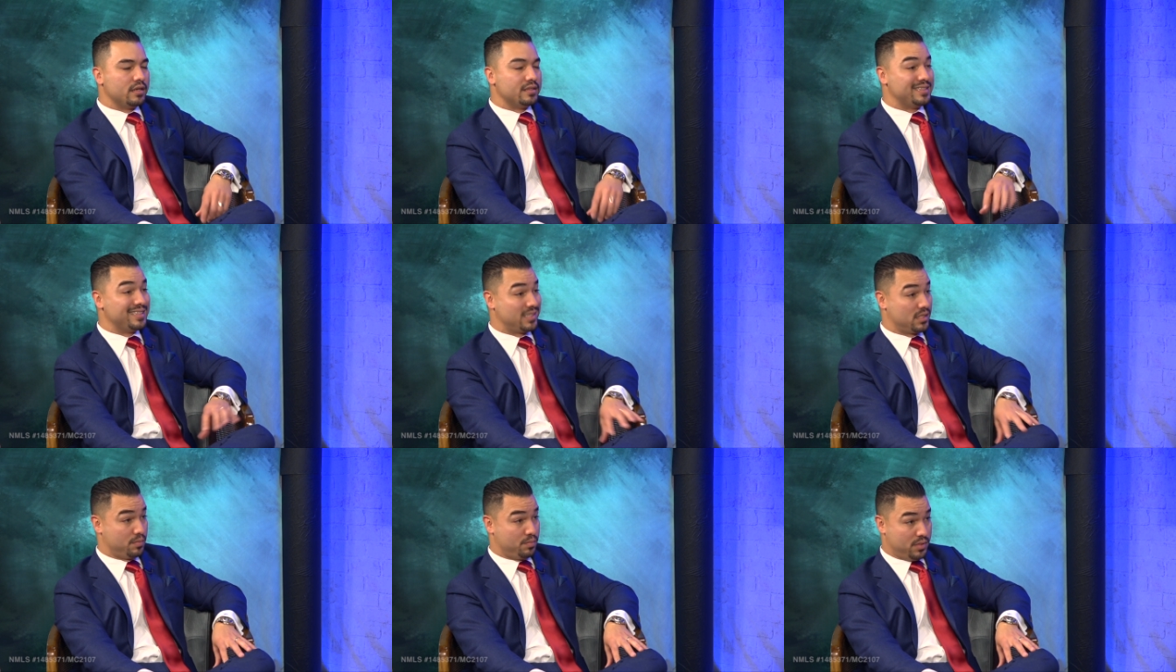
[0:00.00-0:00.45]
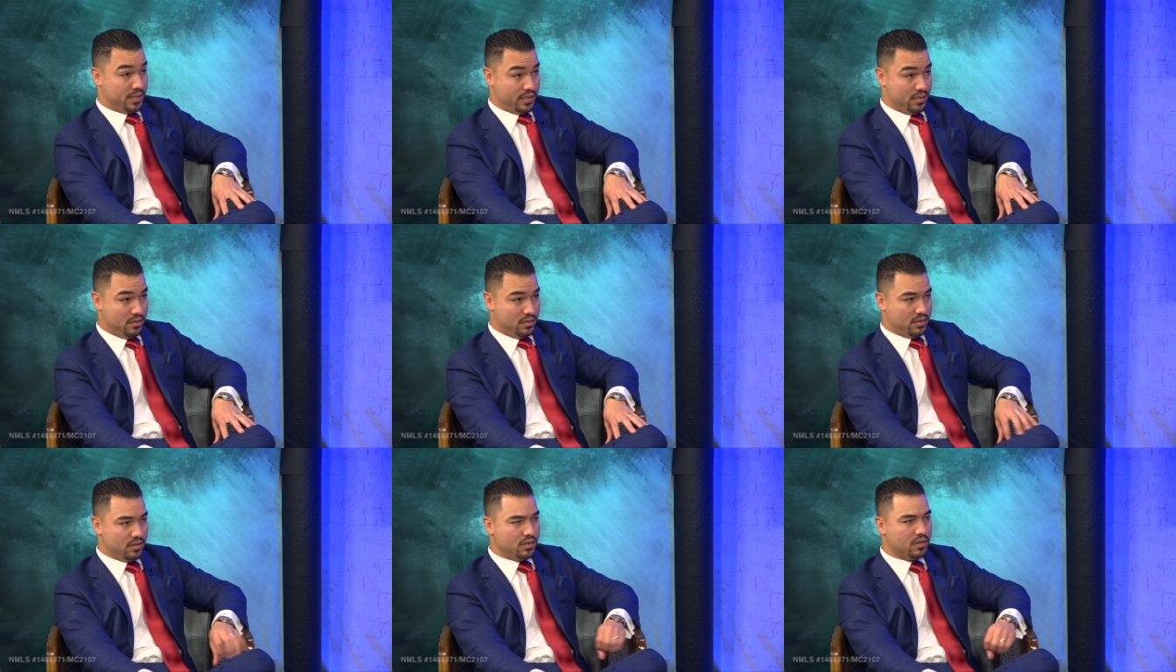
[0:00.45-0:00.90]

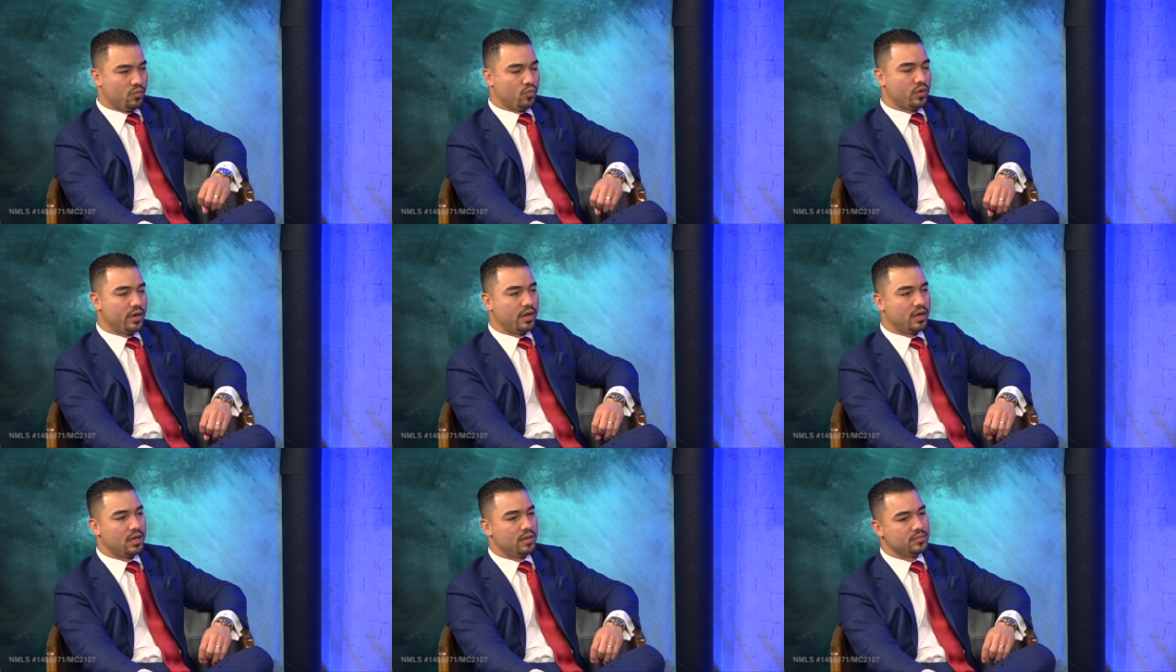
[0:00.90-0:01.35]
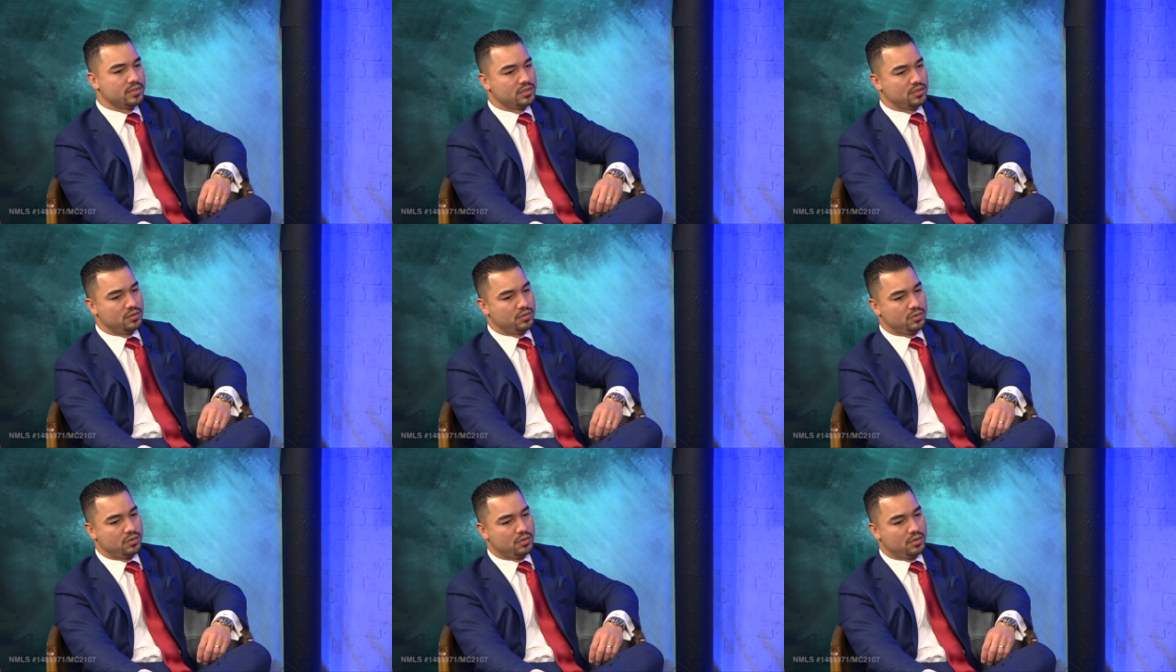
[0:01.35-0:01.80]
disciplined when it comes
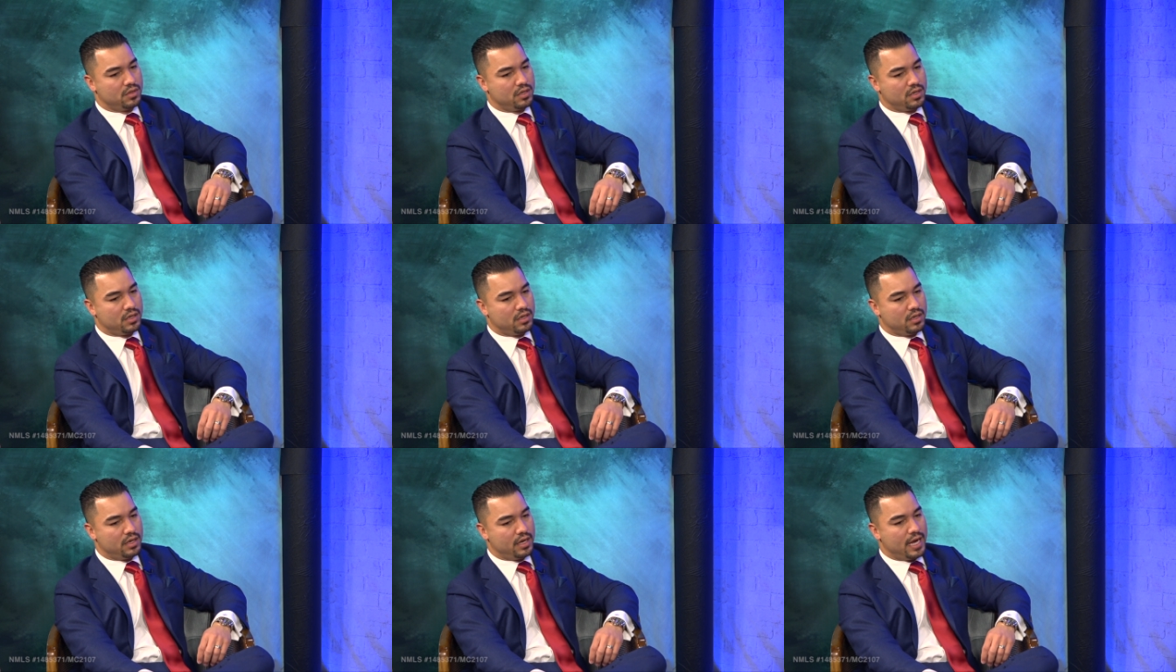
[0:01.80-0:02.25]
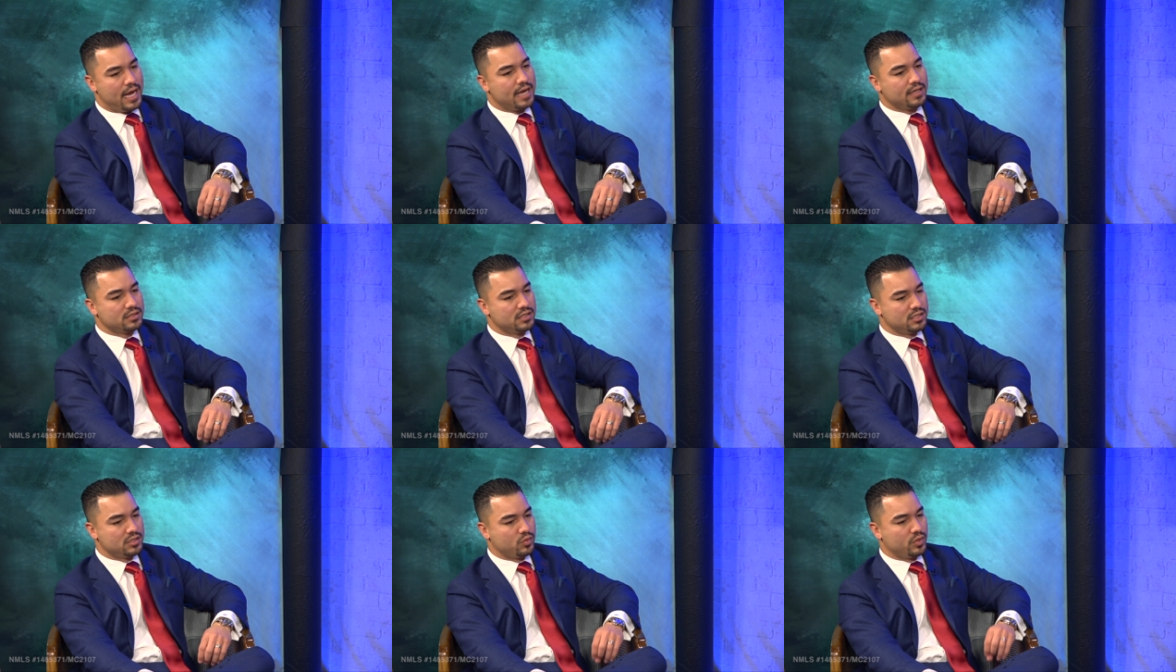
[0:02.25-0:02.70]
to
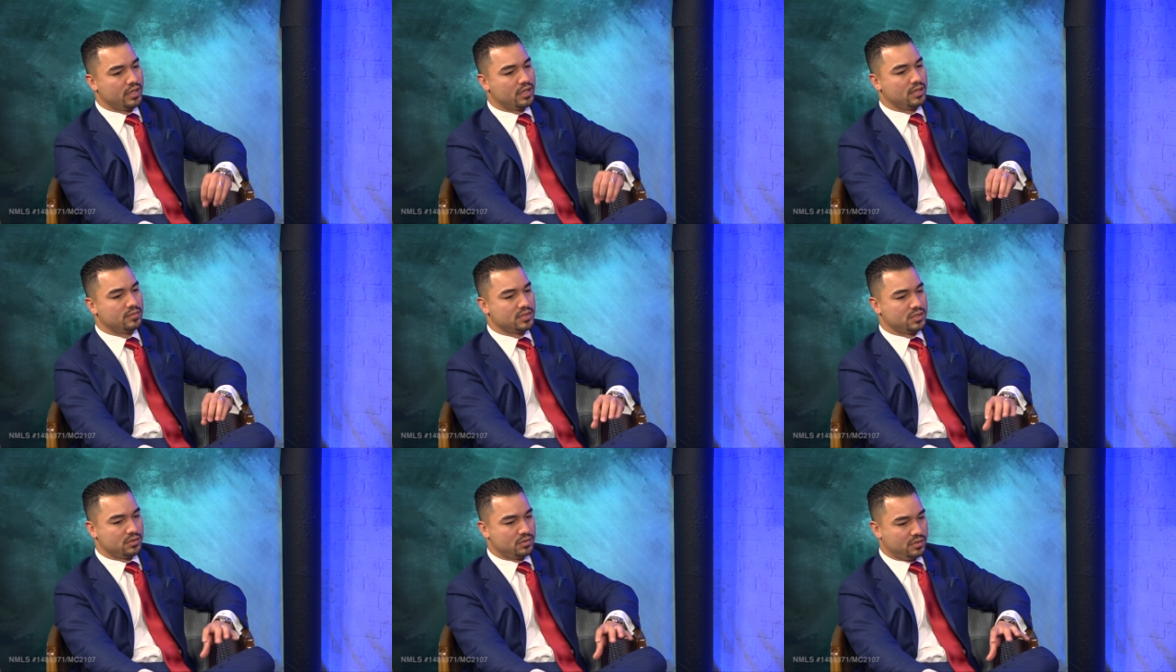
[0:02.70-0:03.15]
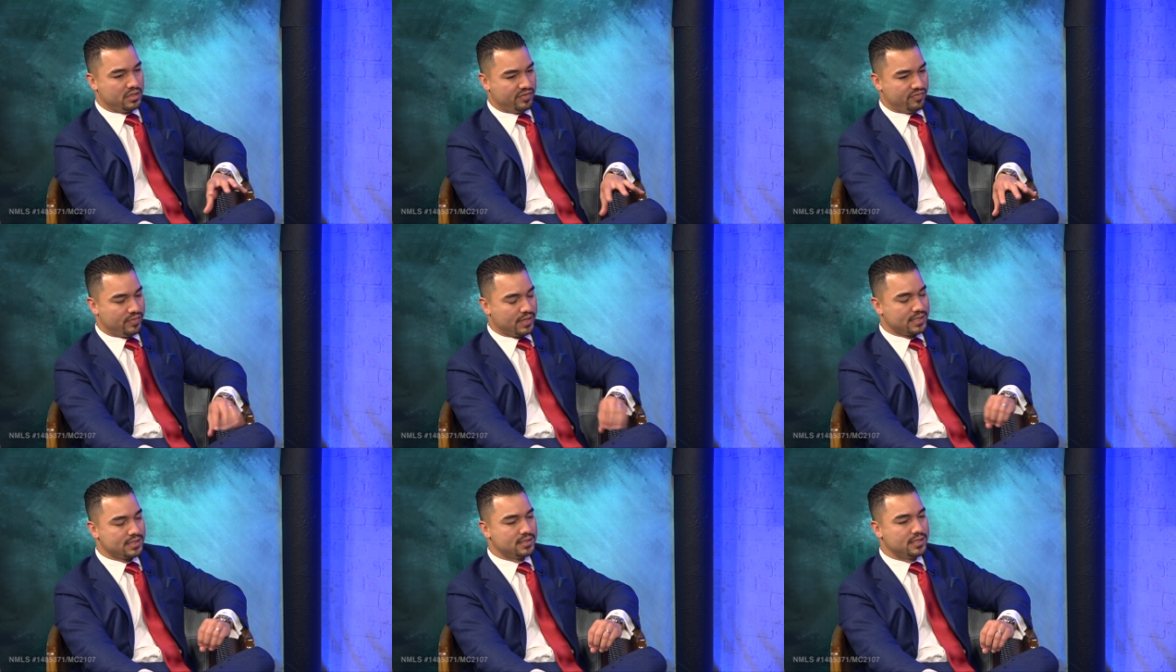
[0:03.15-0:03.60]
assets, when it comes to
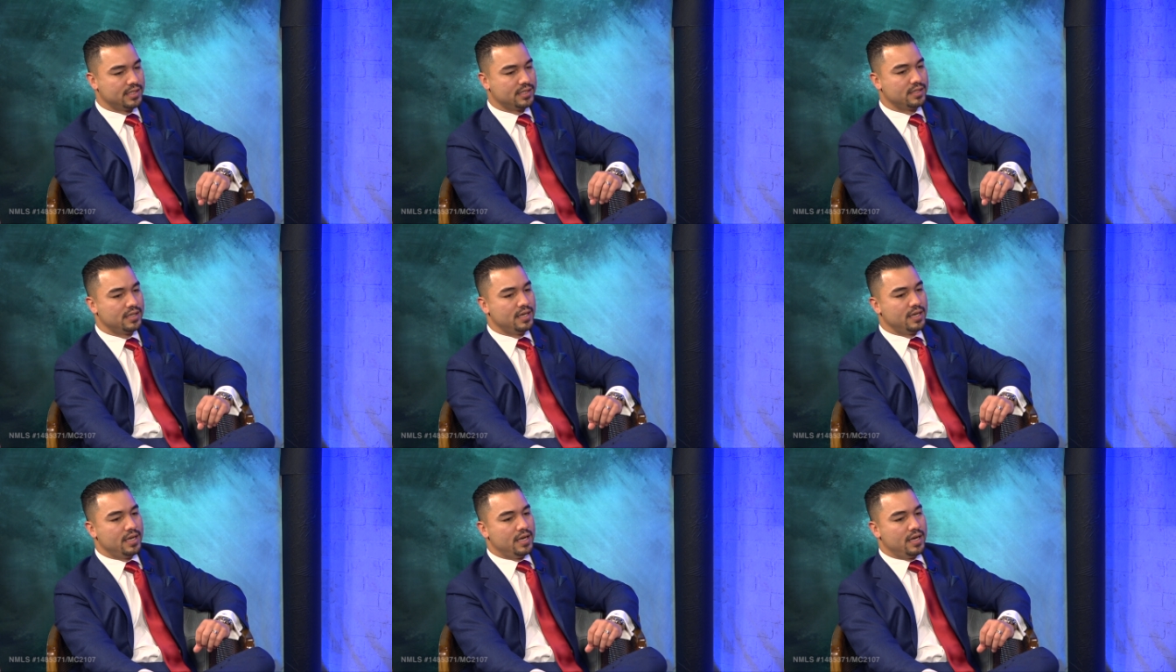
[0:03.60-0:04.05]
investing,